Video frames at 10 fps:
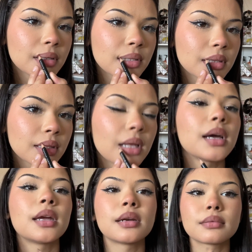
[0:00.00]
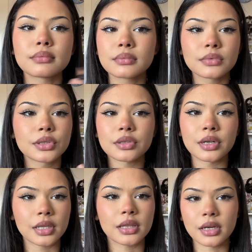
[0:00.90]
line what's
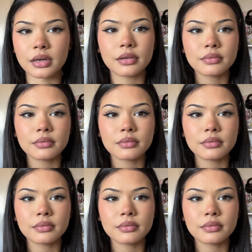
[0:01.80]
already there.